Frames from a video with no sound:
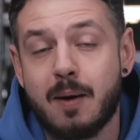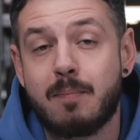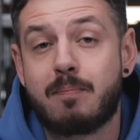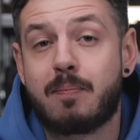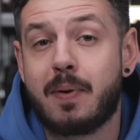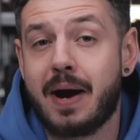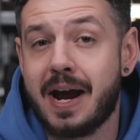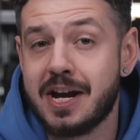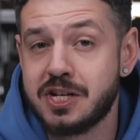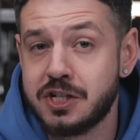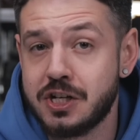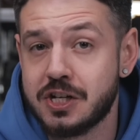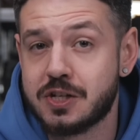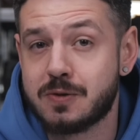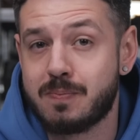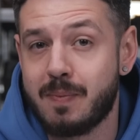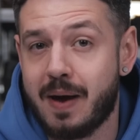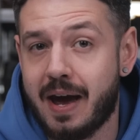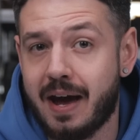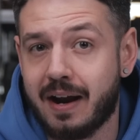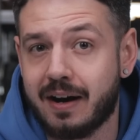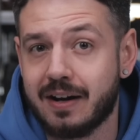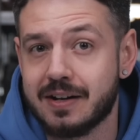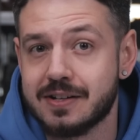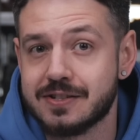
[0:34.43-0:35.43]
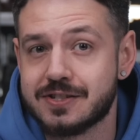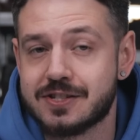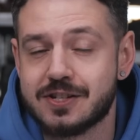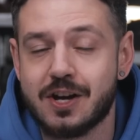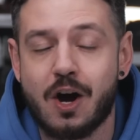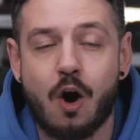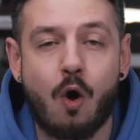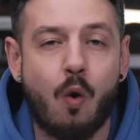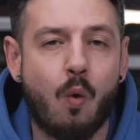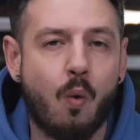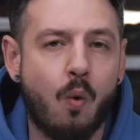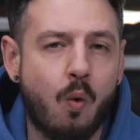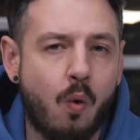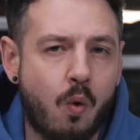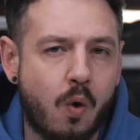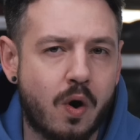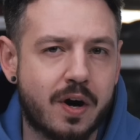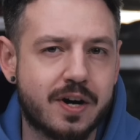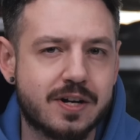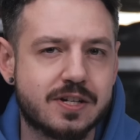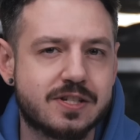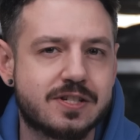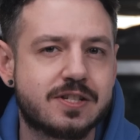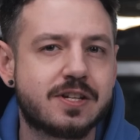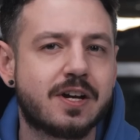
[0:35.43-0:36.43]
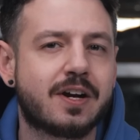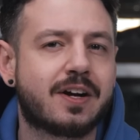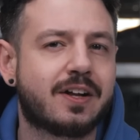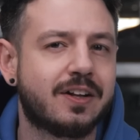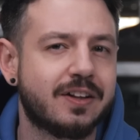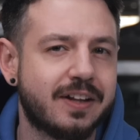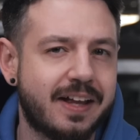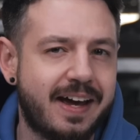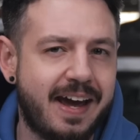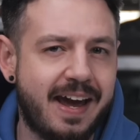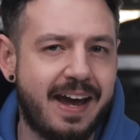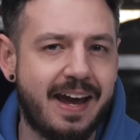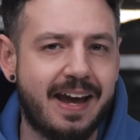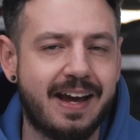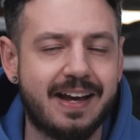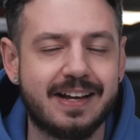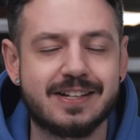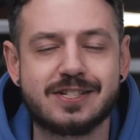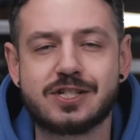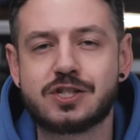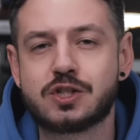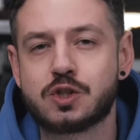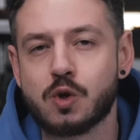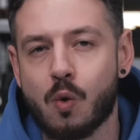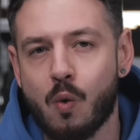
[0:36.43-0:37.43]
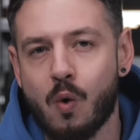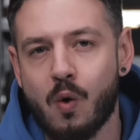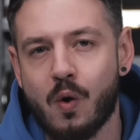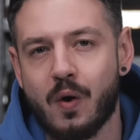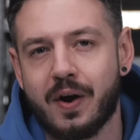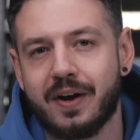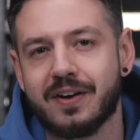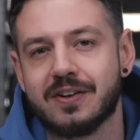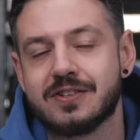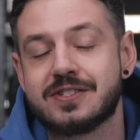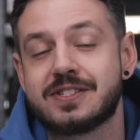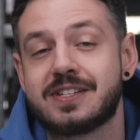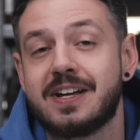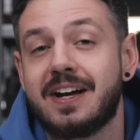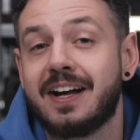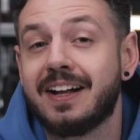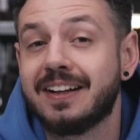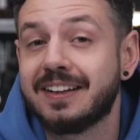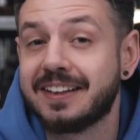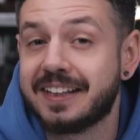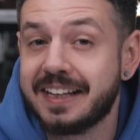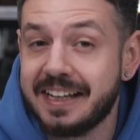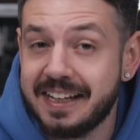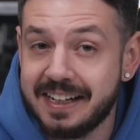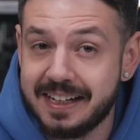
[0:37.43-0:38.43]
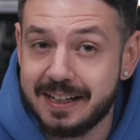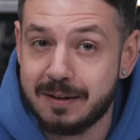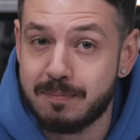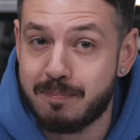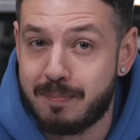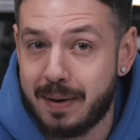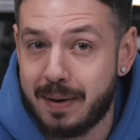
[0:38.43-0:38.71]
precious metals, ores, clay, soils, leading